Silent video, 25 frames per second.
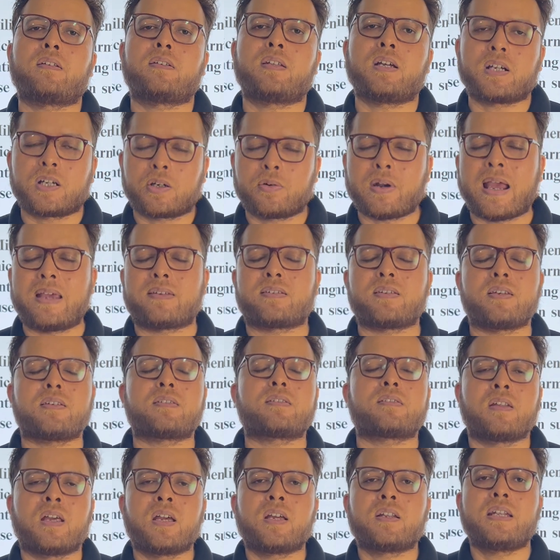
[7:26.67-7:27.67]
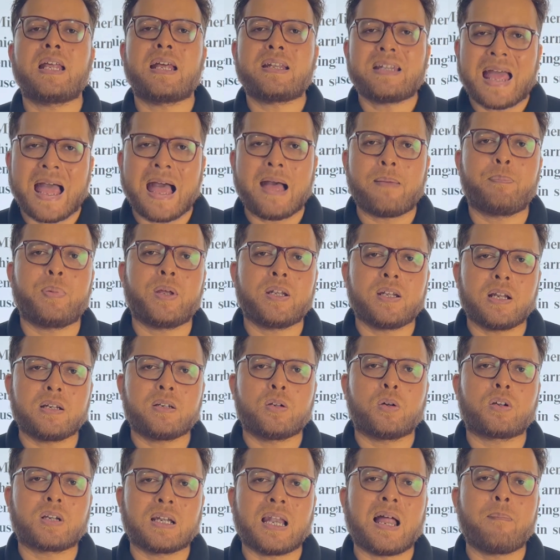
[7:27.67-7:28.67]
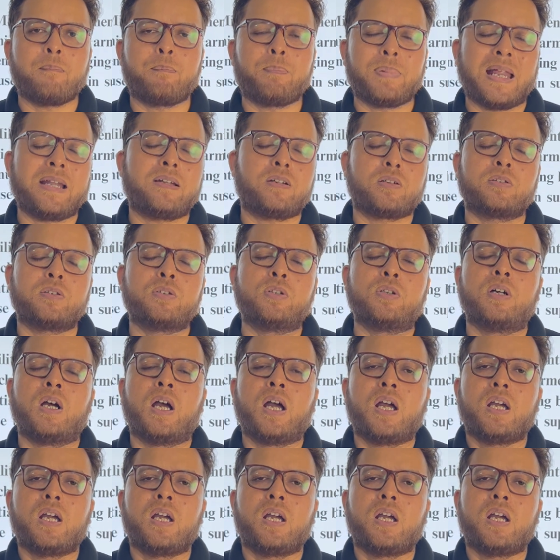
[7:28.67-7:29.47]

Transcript: The crisis that happened at Doklam Plateau,